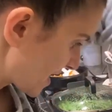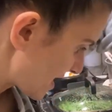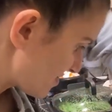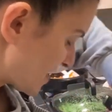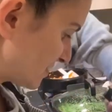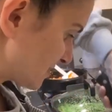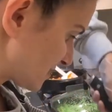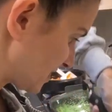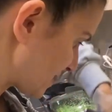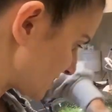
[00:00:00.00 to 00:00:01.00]
and then
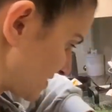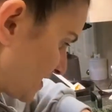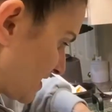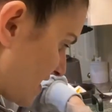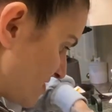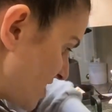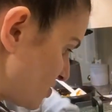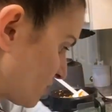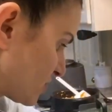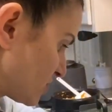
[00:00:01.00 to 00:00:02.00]
slice it. And then
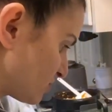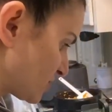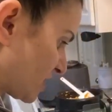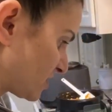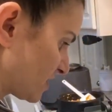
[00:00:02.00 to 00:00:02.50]
you can use that